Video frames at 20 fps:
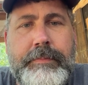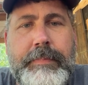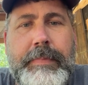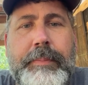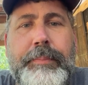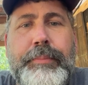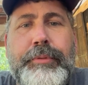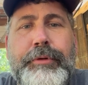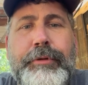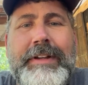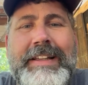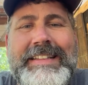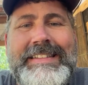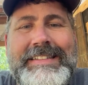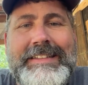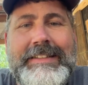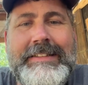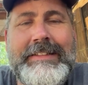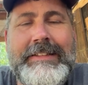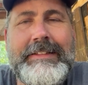Be
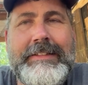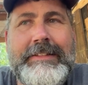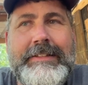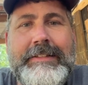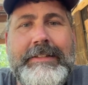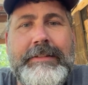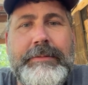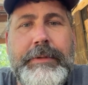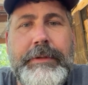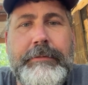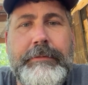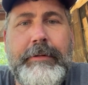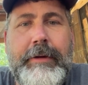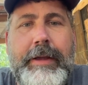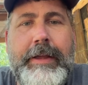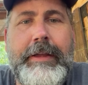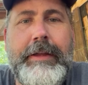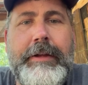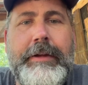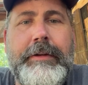present. Be
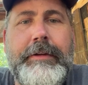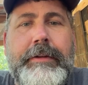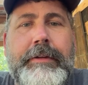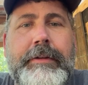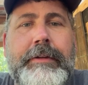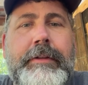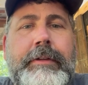right here.